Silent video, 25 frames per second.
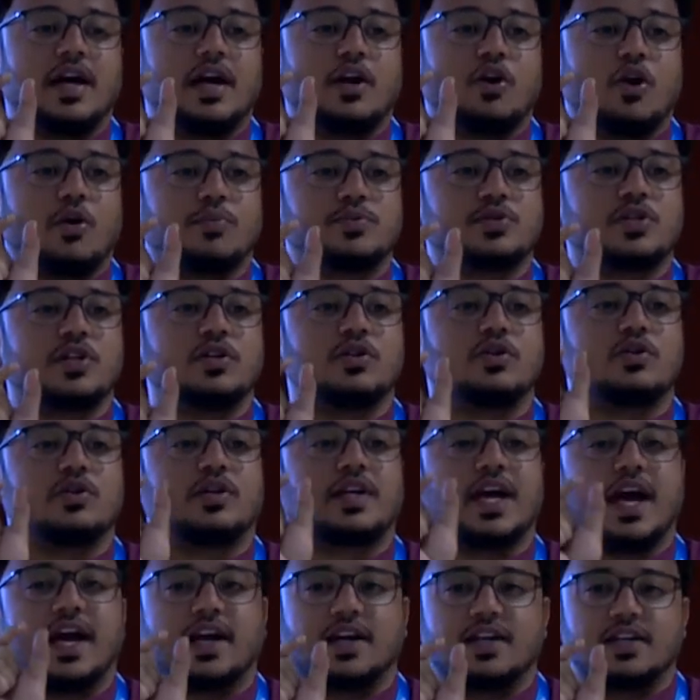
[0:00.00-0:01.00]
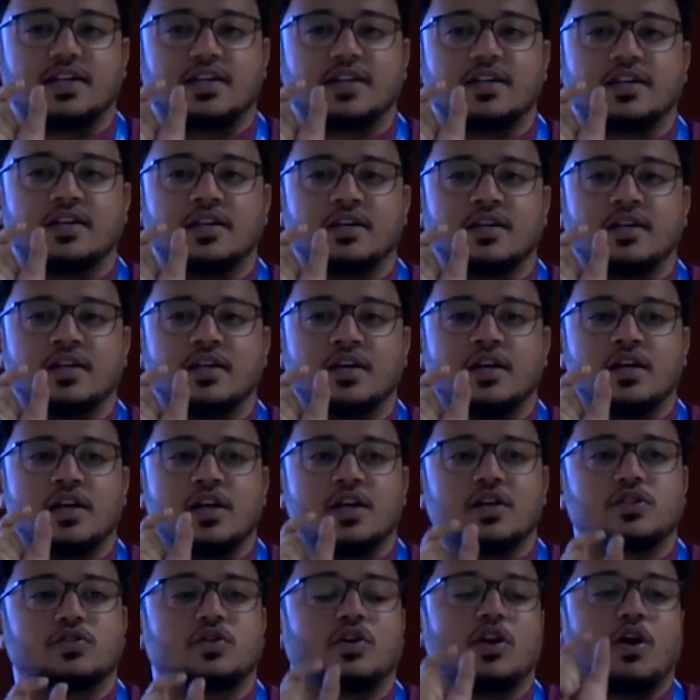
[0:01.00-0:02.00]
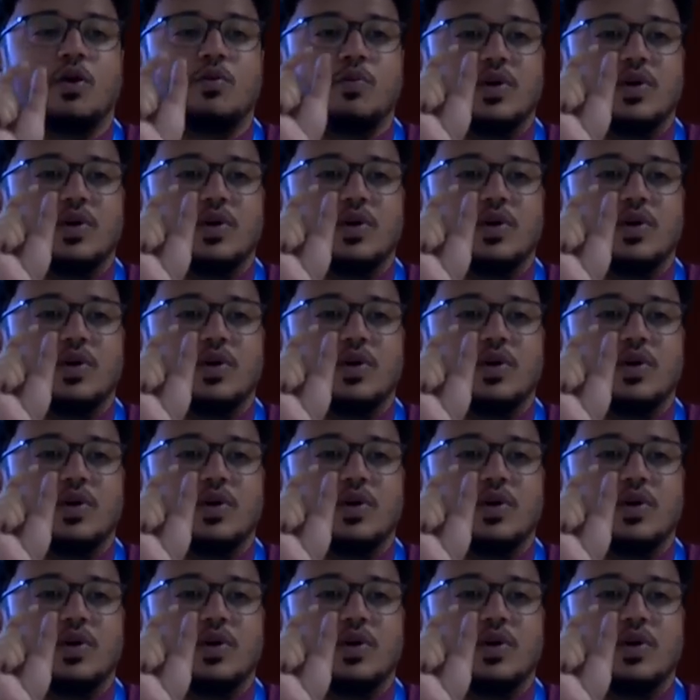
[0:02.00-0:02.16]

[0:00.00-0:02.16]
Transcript: an option to tag it. So now